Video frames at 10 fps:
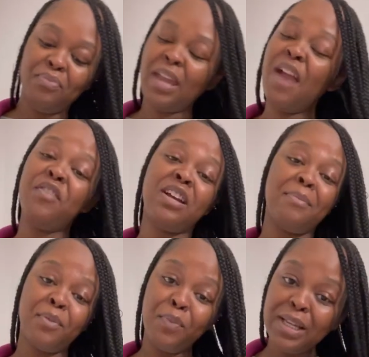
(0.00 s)
every
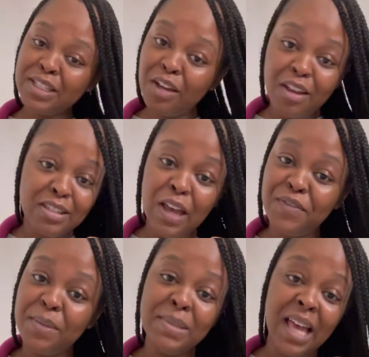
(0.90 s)
couple of weeks, show
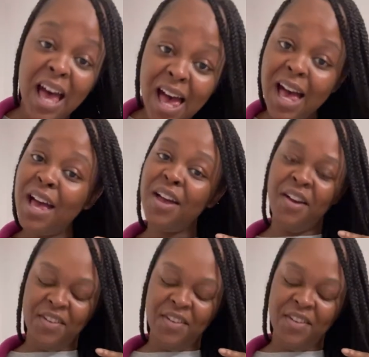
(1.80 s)
yourself some love.